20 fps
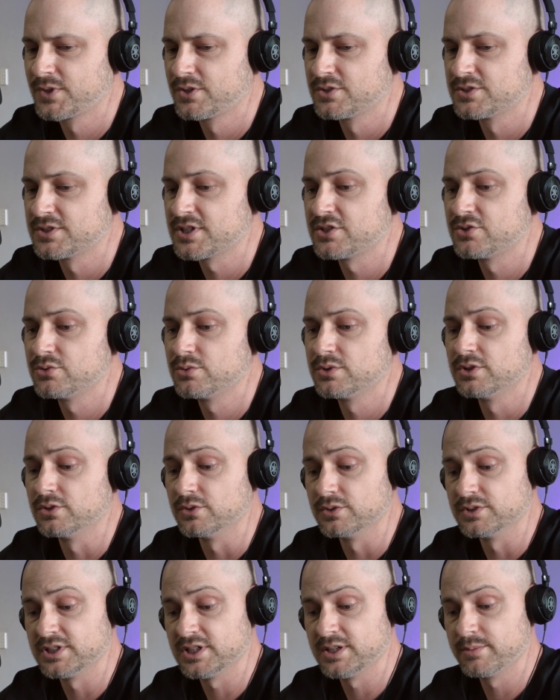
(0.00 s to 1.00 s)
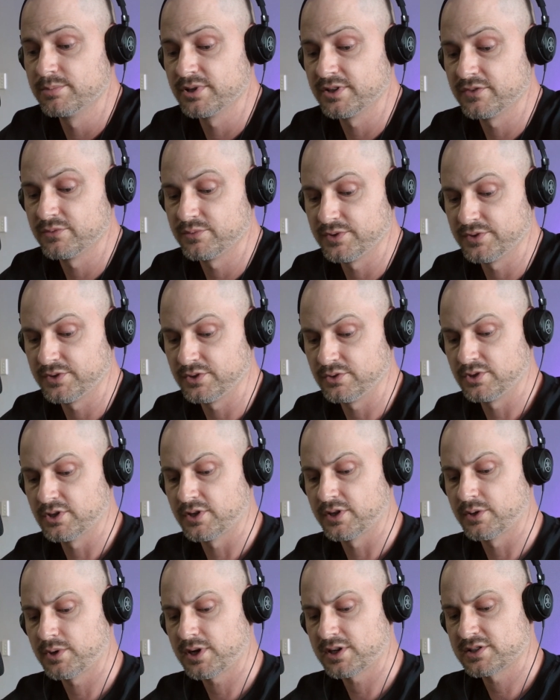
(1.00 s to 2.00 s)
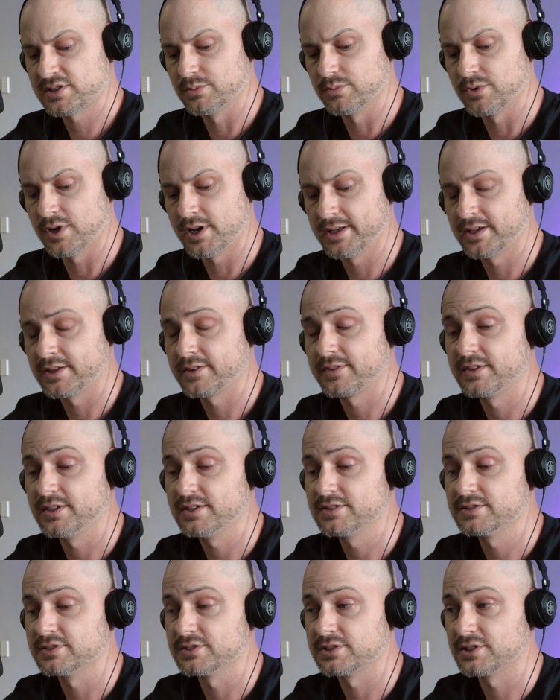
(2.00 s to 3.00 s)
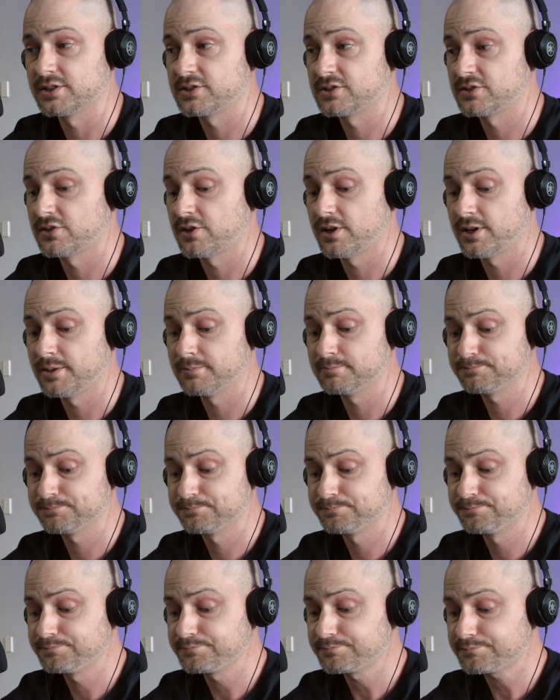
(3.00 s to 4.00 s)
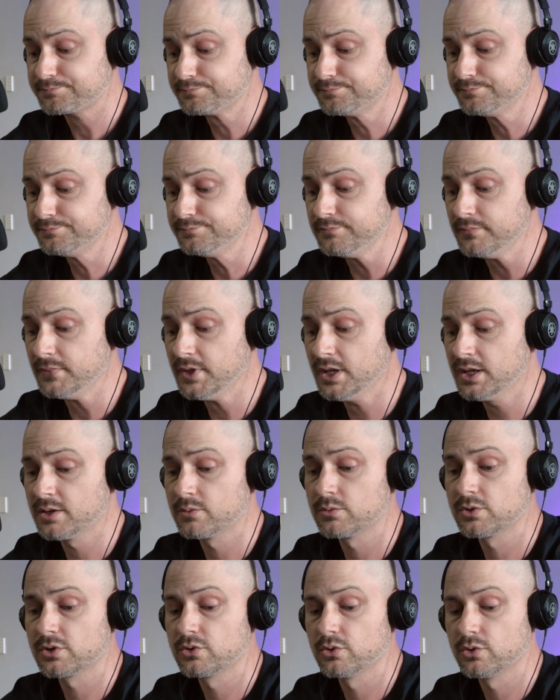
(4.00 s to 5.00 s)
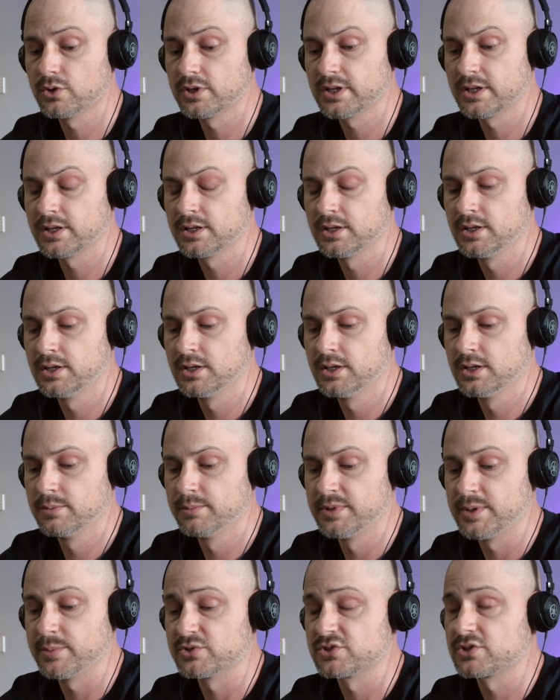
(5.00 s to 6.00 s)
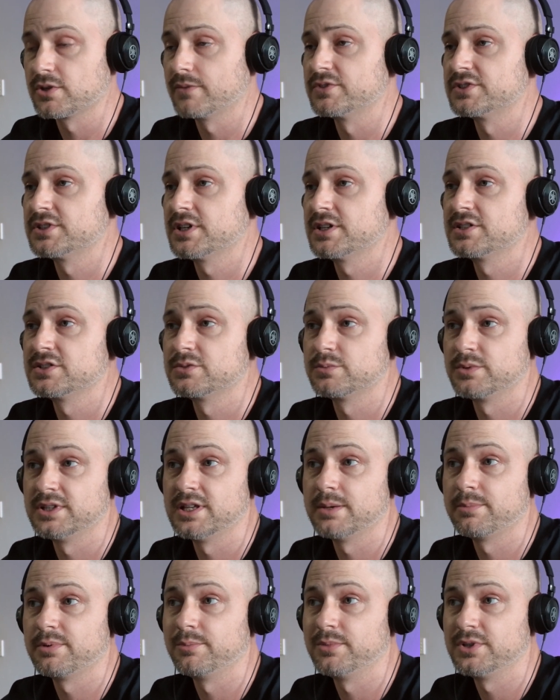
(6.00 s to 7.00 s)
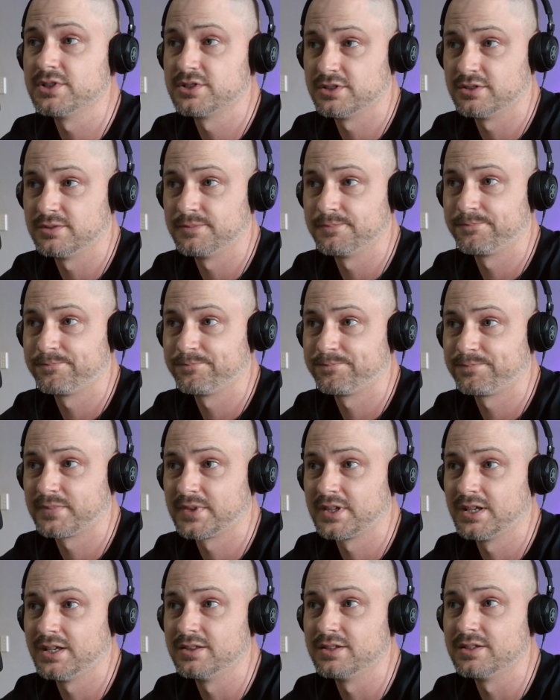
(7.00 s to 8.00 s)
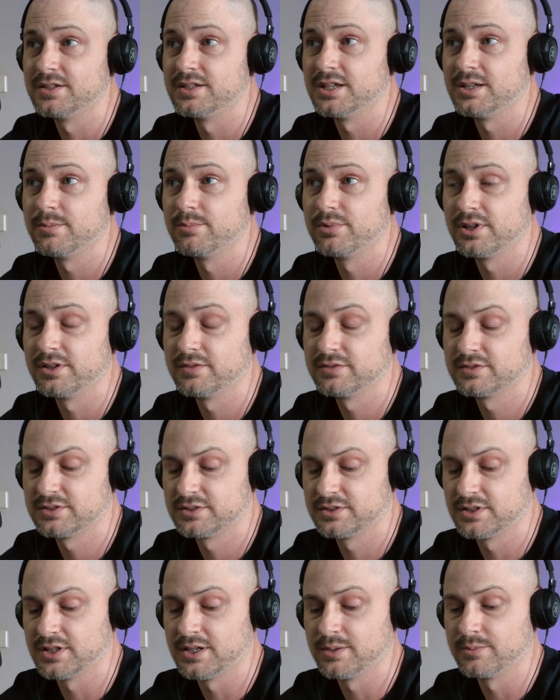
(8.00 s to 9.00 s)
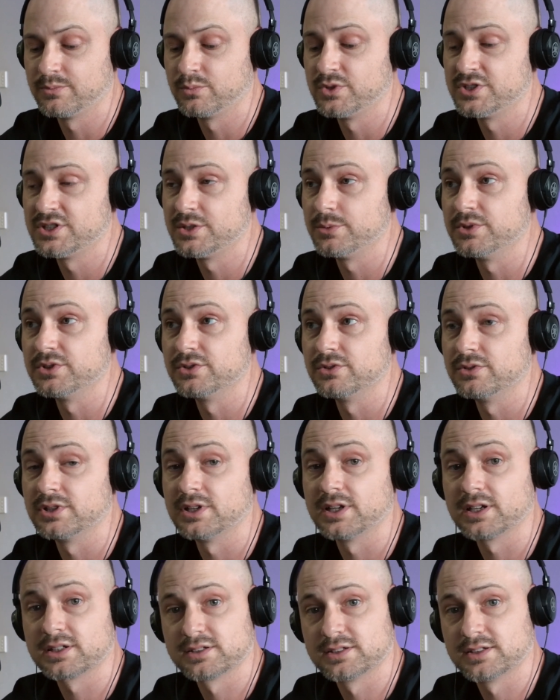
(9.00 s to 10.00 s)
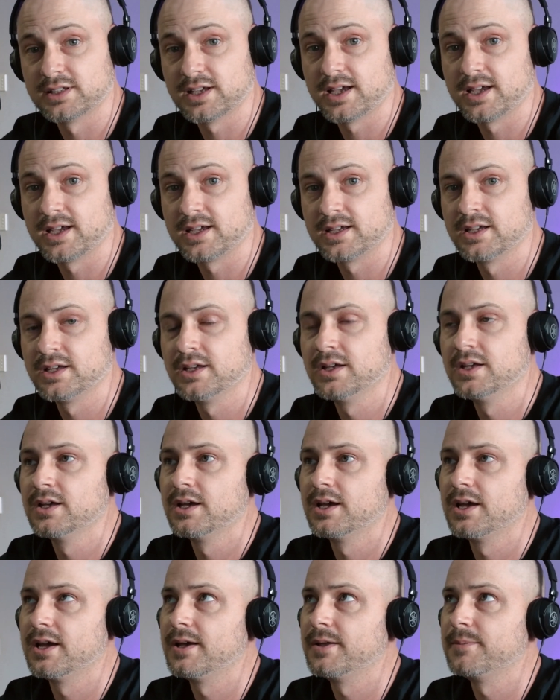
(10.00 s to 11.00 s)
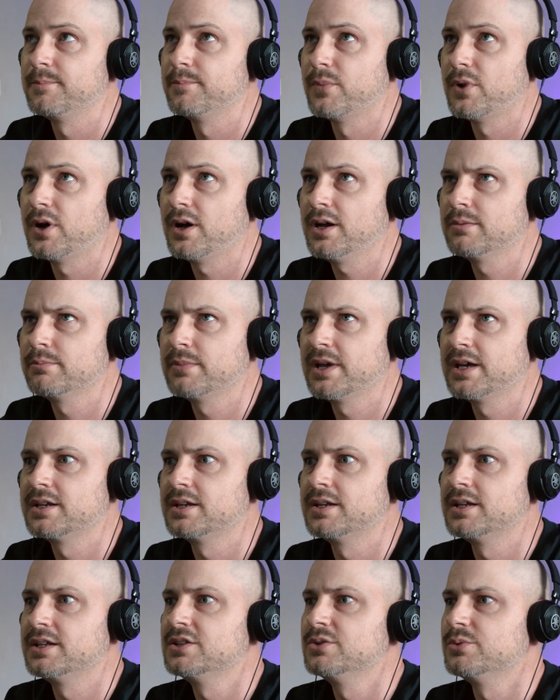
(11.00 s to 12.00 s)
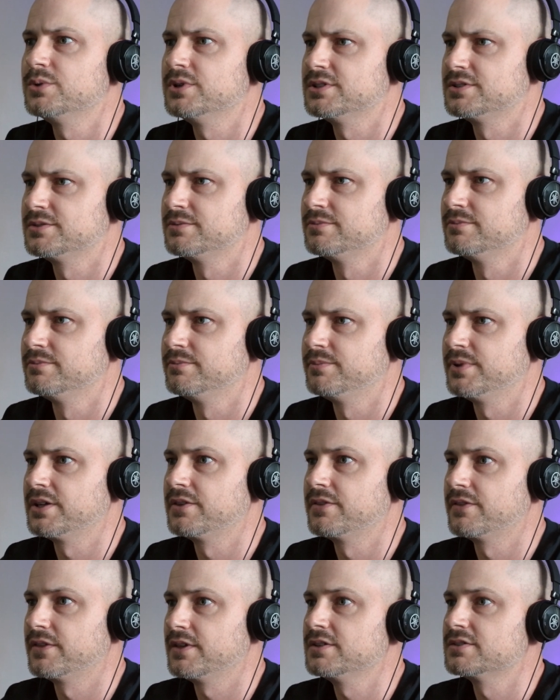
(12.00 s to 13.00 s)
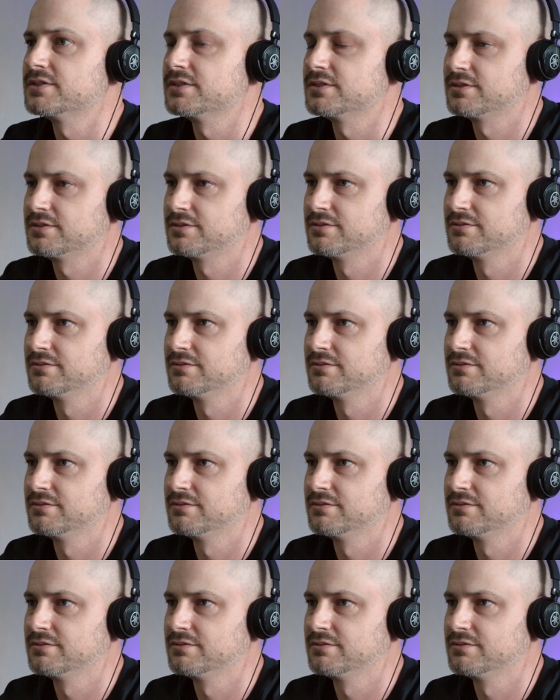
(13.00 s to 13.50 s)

because they do a little debrief with you. You know, they were actually writing a thesis at the time and recording people's conversations with their permission in the debriefs, which he would do the next day. And mine made it into his big thesis.